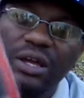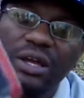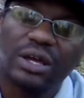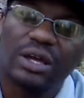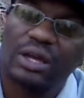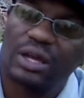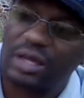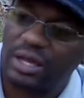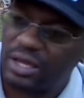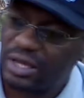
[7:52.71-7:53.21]

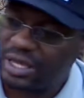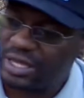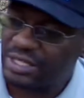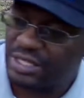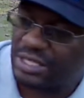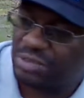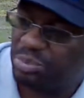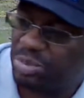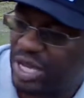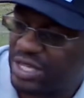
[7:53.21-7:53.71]

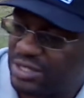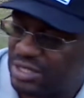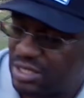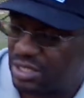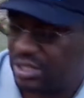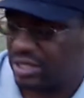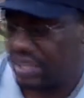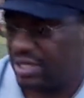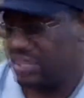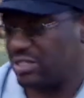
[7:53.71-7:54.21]
It's
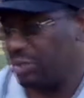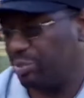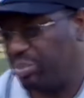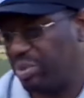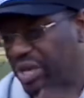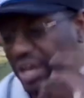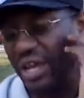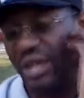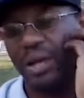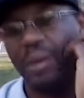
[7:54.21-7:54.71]
basically, it's a
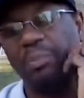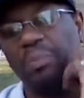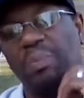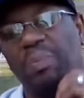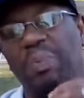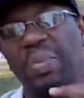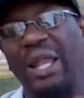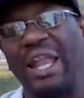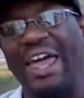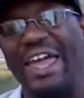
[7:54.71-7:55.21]

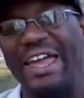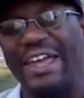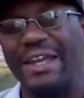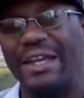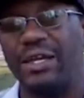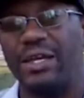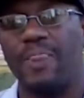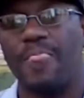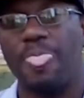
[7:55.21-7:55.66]
blade